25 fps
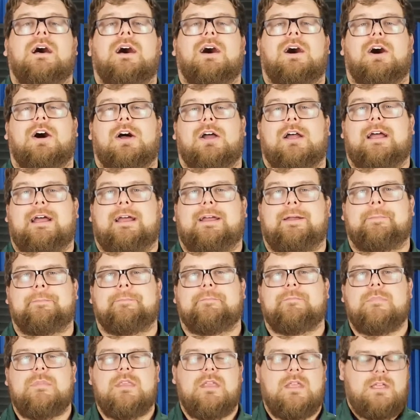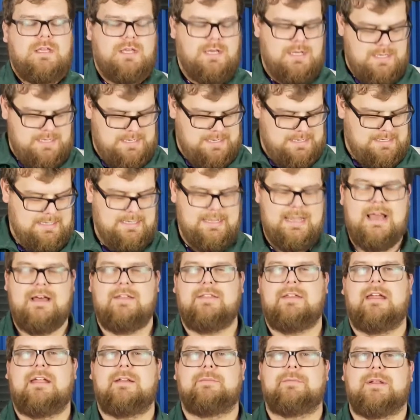All right, now
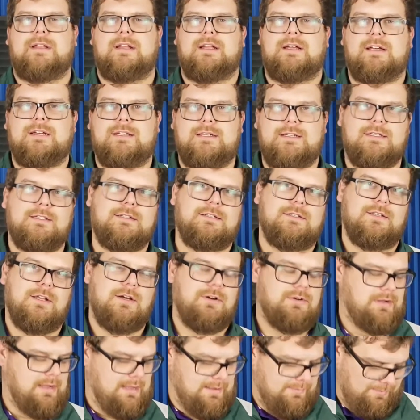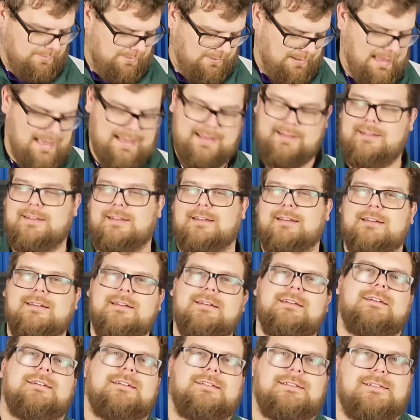that I'm in a logo, I'm glad to,
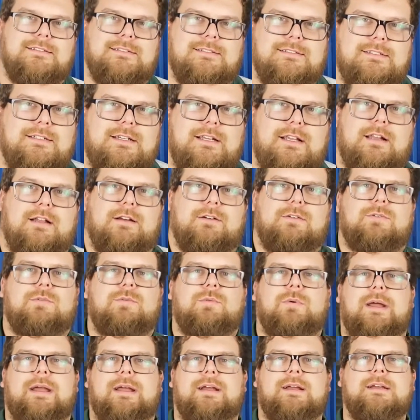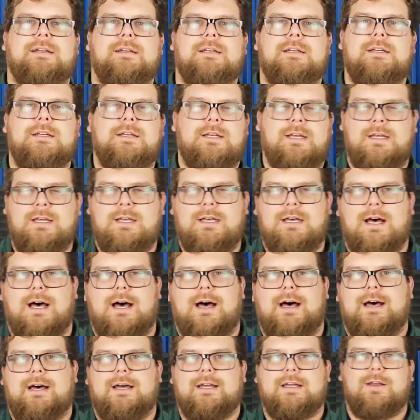wear
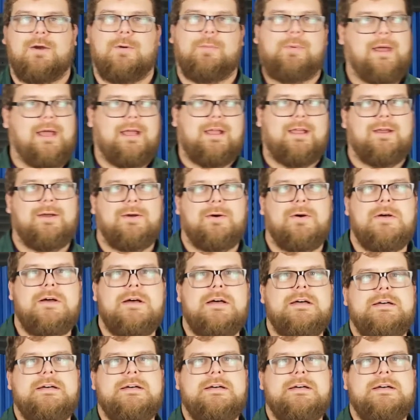Go Pack Go.